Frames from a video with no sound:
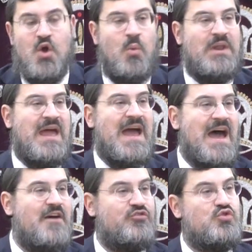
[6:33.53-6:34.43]
When I
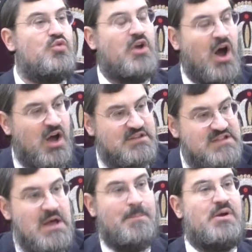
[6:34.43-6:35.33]
have two cards,
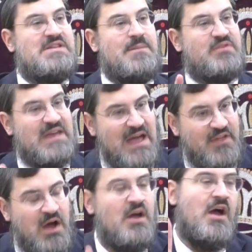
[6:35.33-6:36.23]
putting them
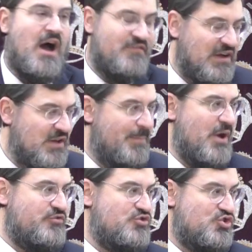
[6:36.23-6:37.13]
together, a
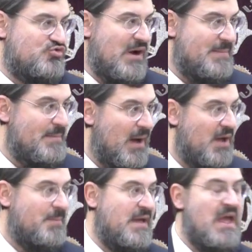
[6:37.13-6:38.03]
person should try to be
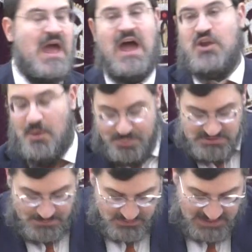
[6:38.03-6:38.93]
Machmeh and not put
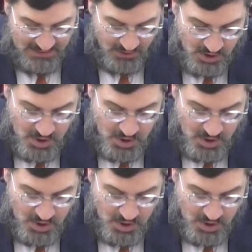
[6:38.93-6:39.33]
them together.